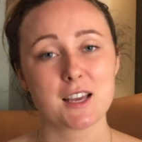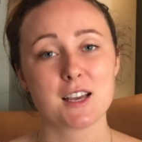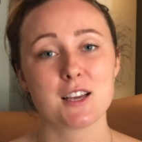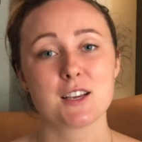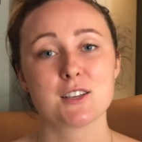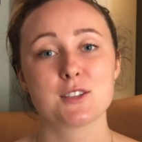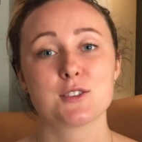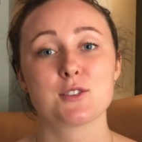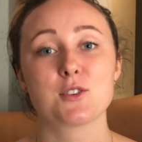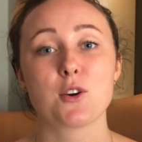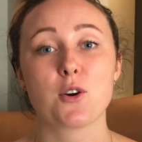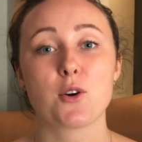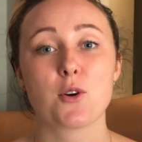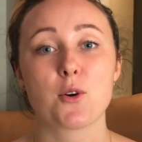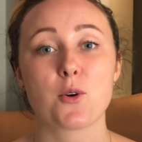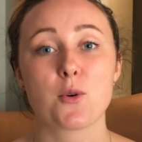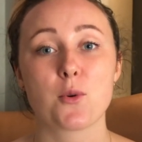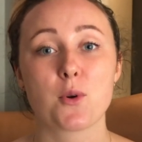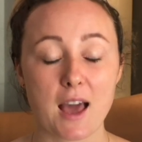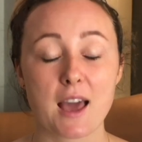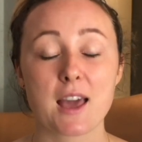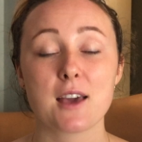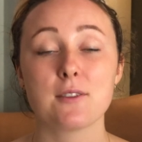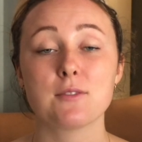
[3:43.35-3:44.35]
So
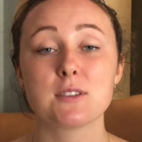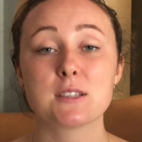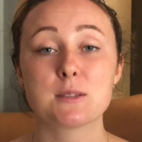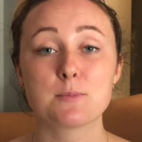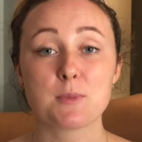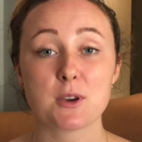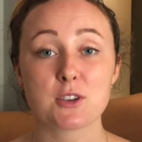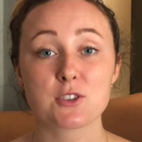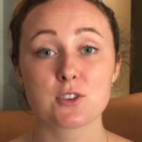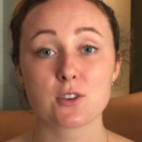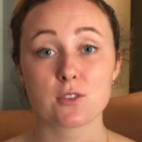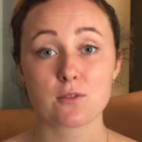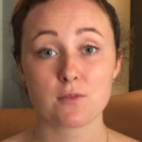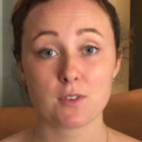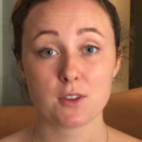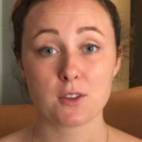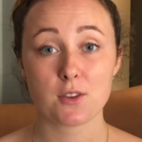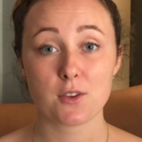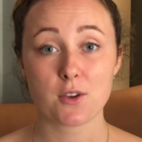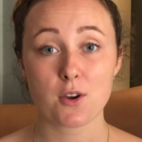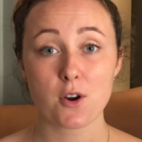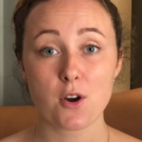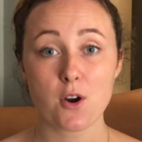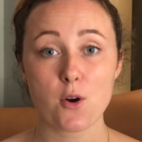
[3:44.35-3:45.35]
I have a special
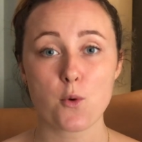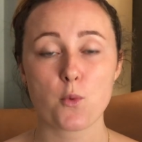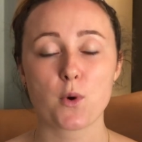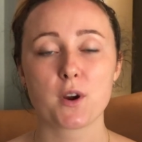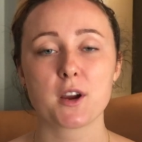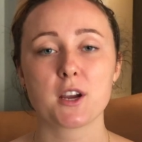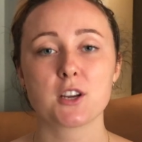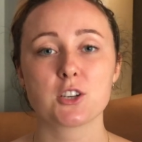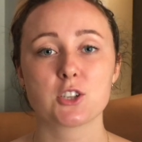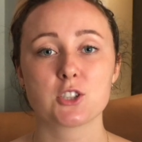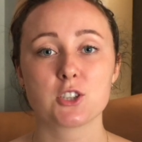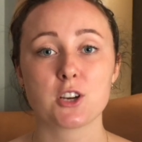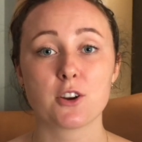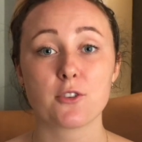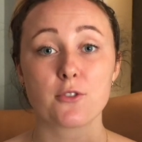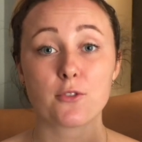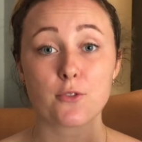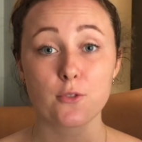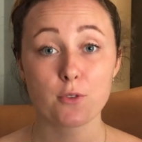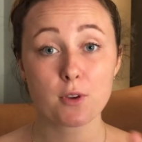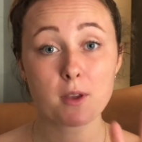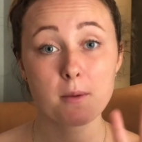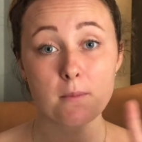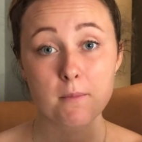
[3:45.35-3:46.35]
video where I share
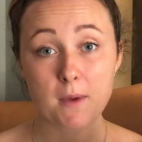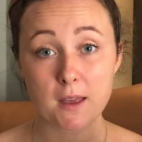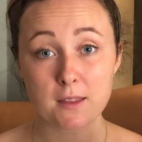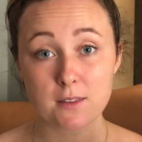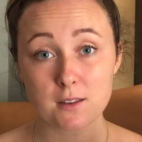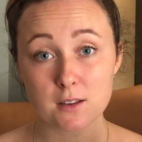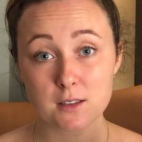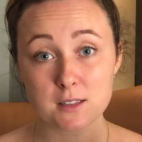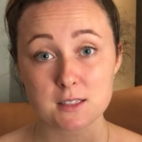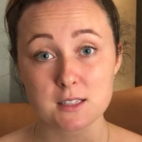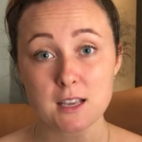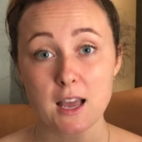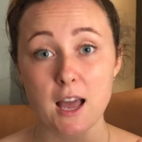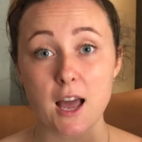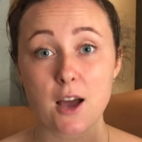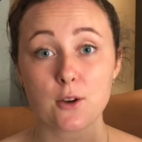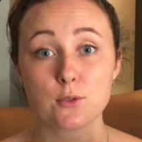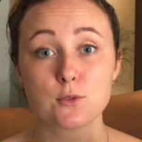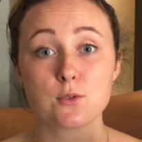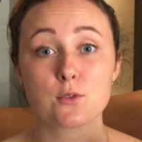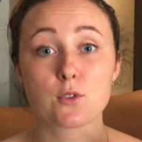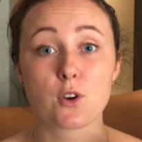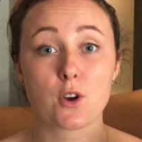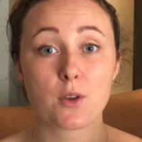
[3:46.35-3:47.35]
3 methods how
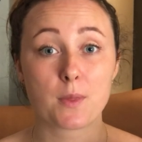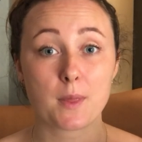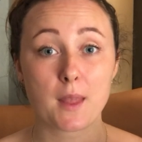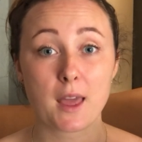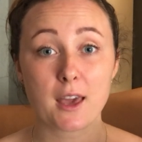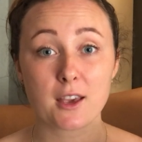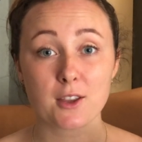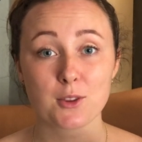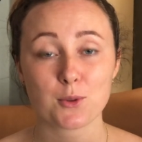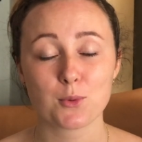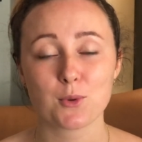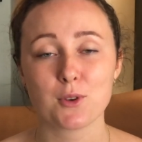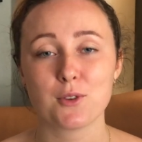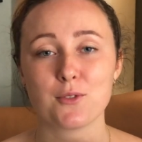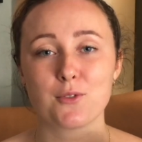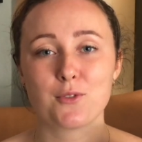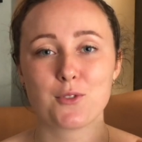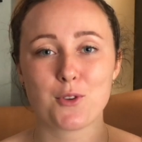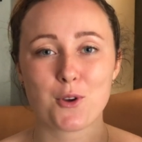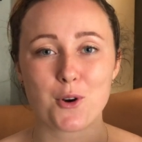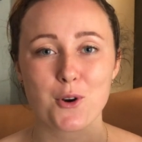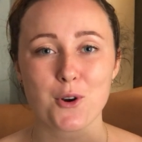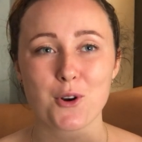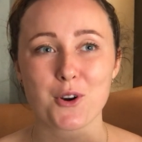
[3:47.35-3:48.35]
to connect with
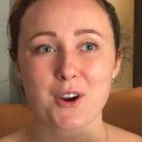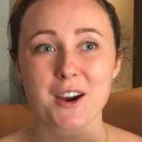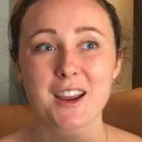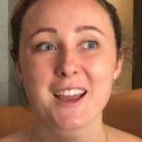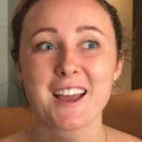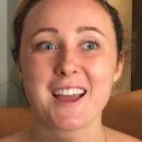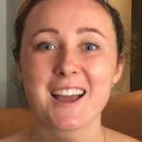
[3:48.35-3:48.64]
your